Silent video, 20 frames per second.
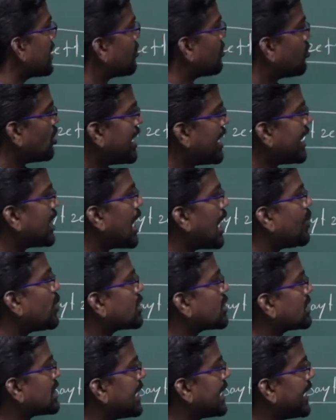the 3
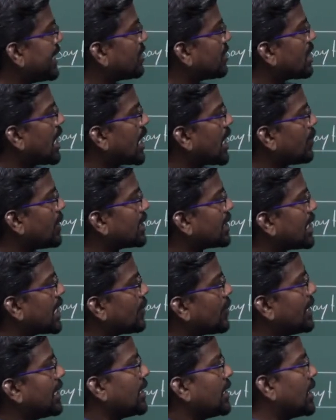compounds contain
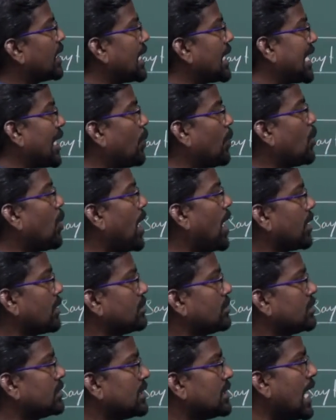carbon-carbon double bond.
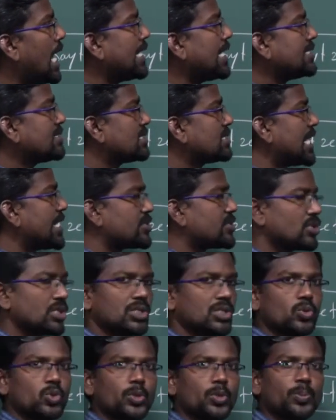
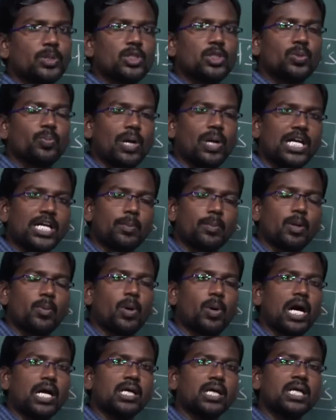Unsaturated group to multiple
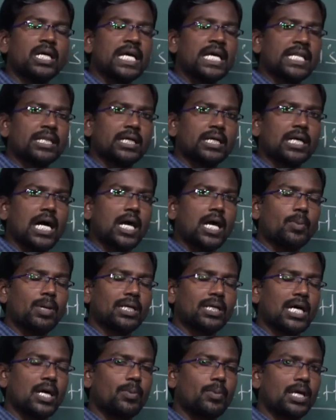bond. The
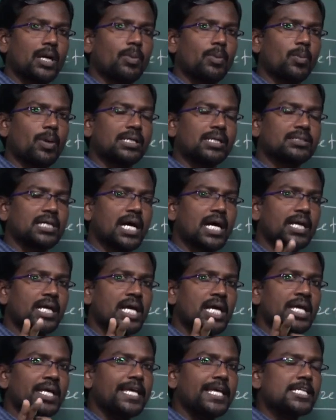carbon-carbon double bonds are
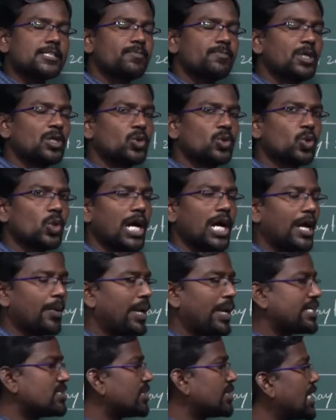sp2
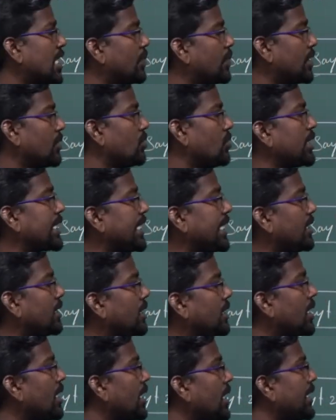hybridized carbon. Okay,
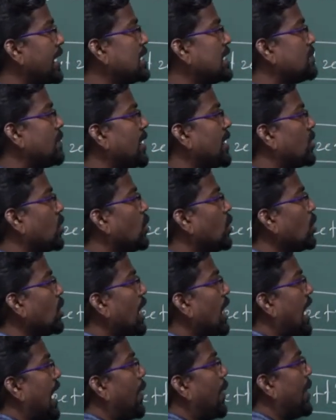
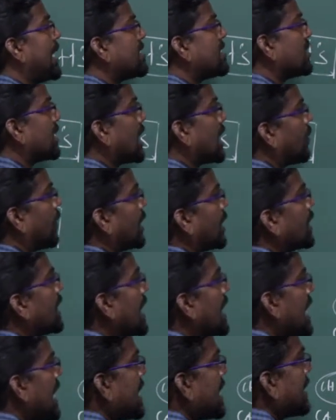sp2 hybridized carbon.
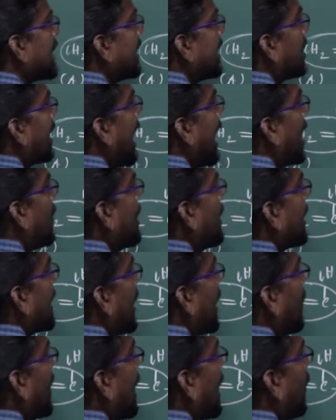That
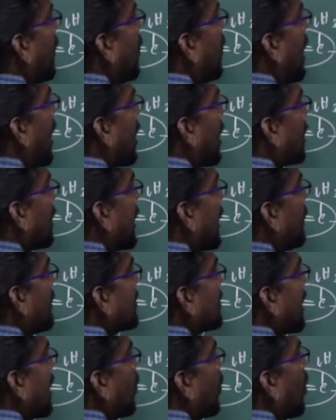carbon-carbon double bond, that
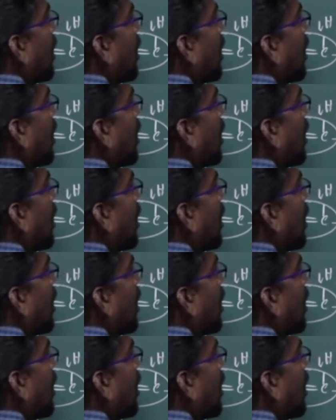means called